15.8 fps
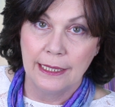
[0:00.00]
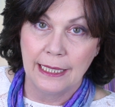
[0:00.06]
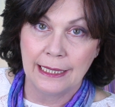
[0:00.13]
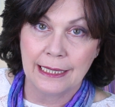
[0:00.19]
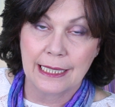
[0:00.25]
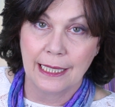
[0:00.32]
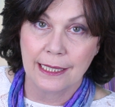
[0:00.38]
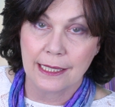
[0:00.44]

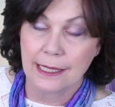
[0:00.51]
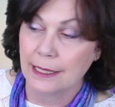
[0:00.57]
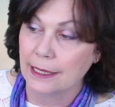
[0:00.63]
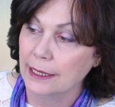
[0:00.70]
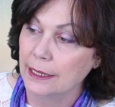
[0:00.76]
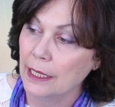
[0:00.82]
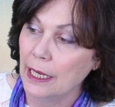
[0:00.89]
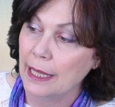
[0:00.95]

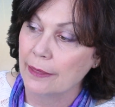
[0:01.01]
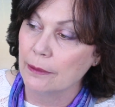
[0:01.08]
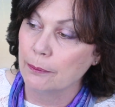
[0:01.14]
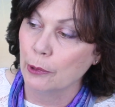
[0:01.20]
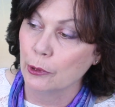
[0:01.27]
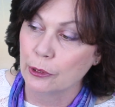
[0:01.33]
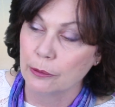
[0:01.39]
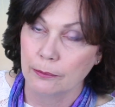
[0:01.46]
intensity at the
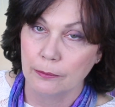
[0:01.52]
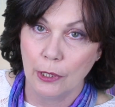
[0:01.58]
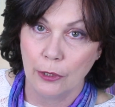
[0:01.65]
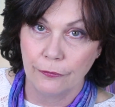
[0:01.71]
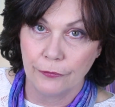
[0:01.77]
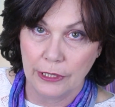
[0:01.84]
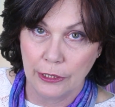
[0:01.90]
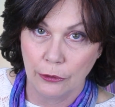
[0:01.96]
bottom
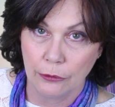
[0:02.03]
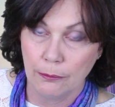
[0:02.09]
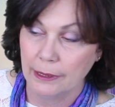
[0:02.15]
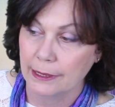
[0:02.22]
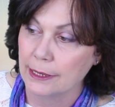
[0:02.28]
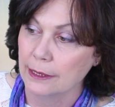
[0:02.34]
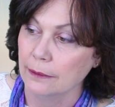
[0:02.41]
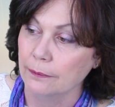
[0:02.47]
of the on
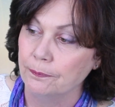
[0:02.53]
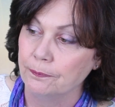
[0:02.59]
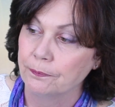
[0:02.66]
button.